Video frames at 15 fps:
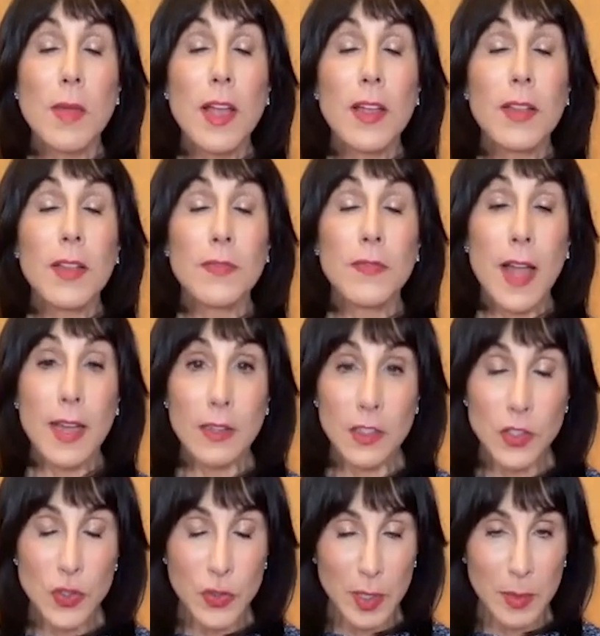my
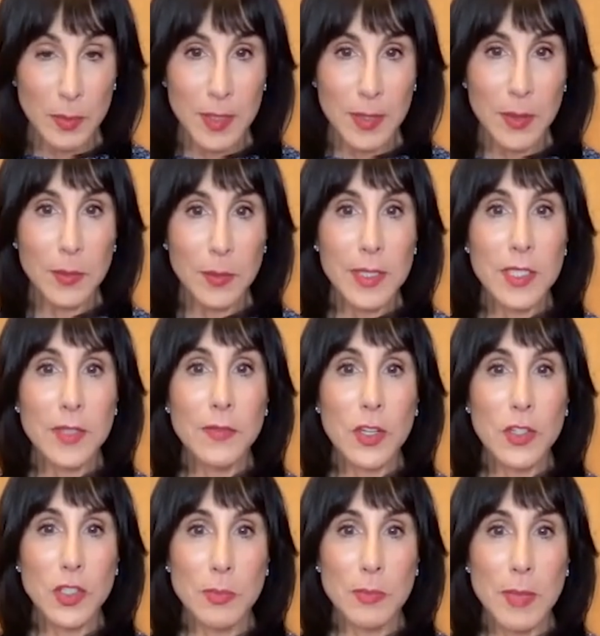final treatment with
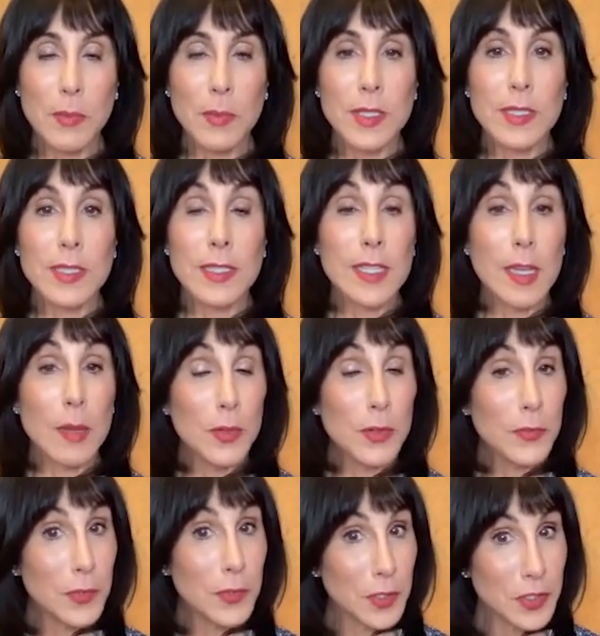Cevostamab was
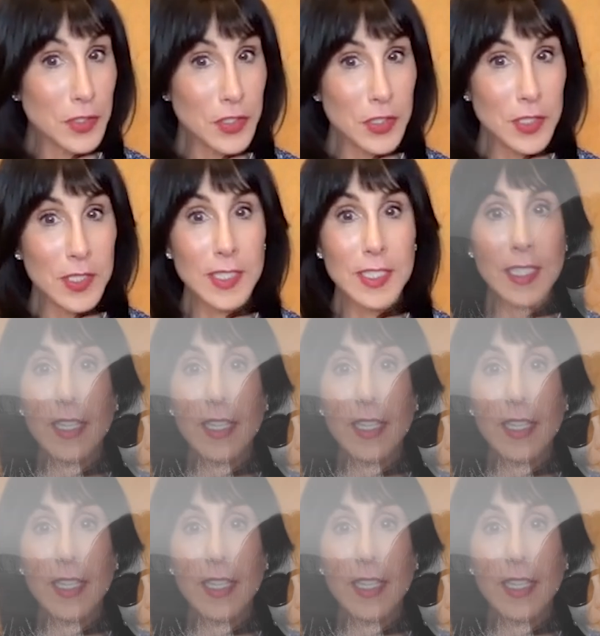December 1st